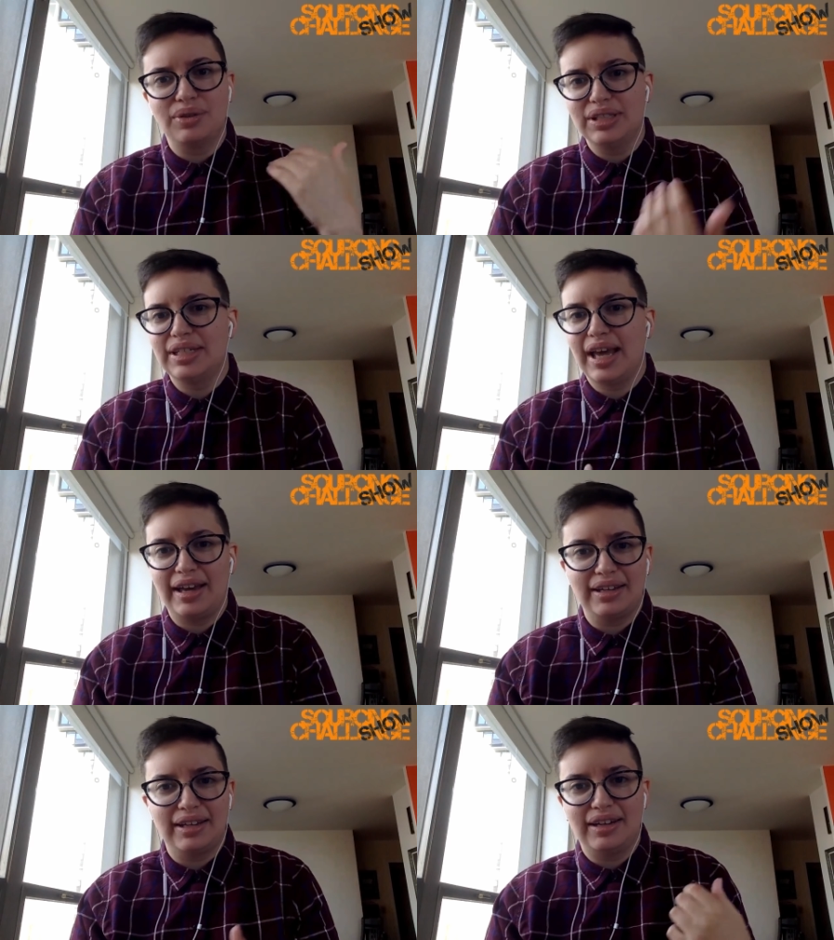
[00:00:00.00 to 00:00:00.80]
They don't
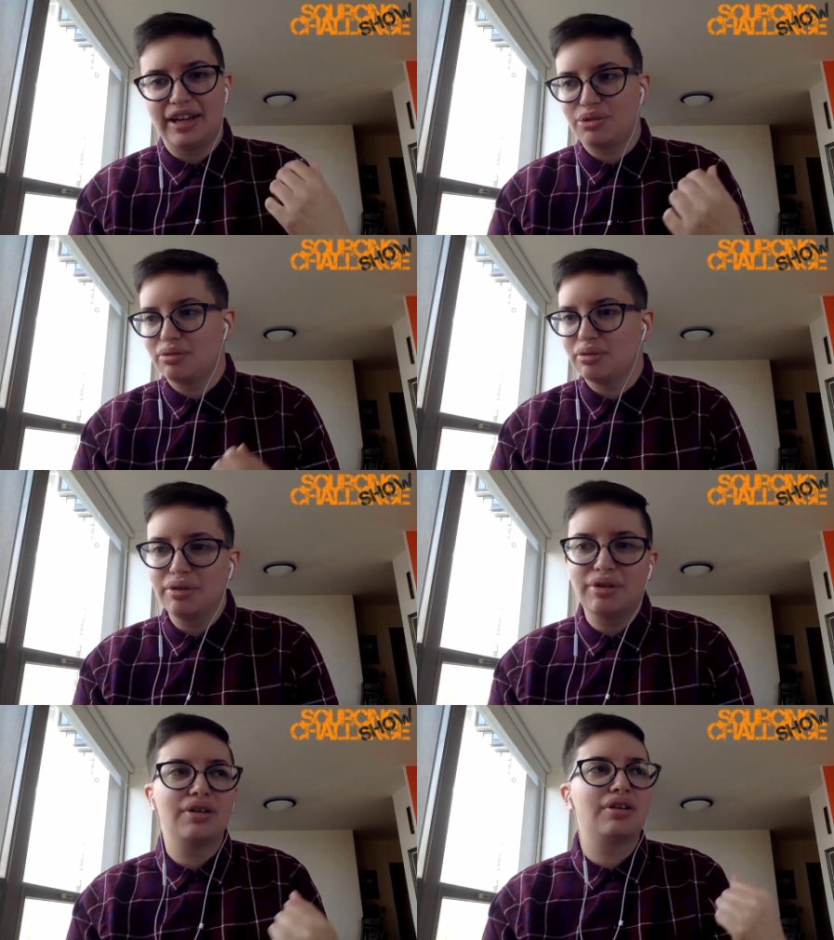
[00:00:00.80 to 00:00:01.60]
need to add in an
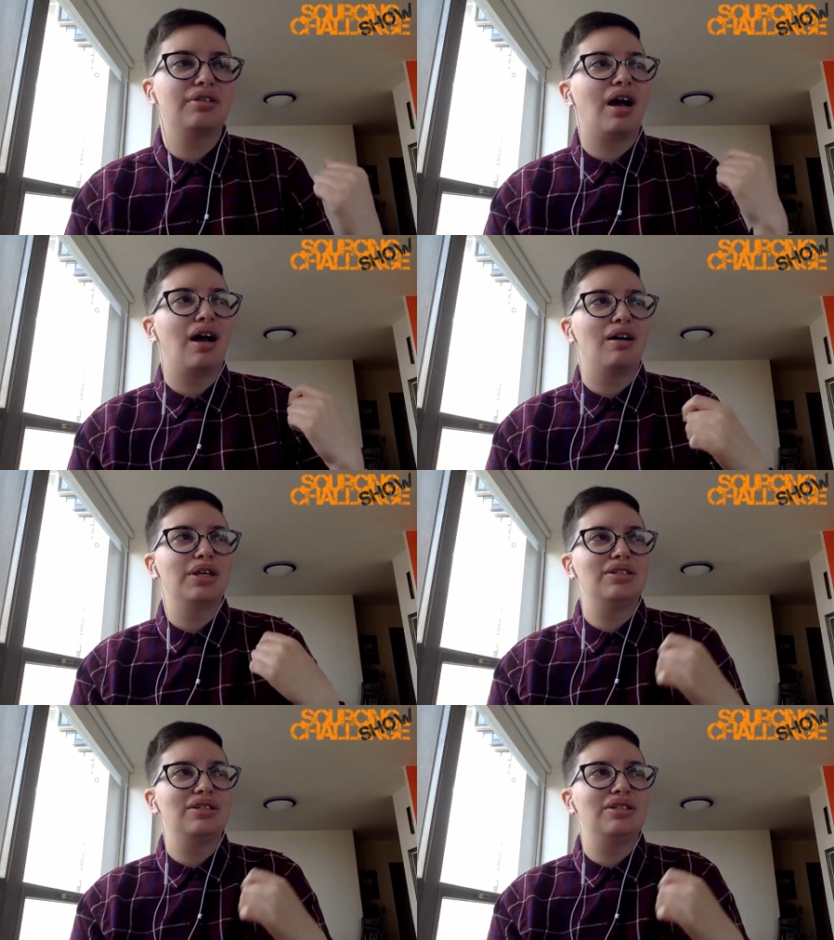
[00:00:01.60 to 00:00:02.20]
extra recruiter.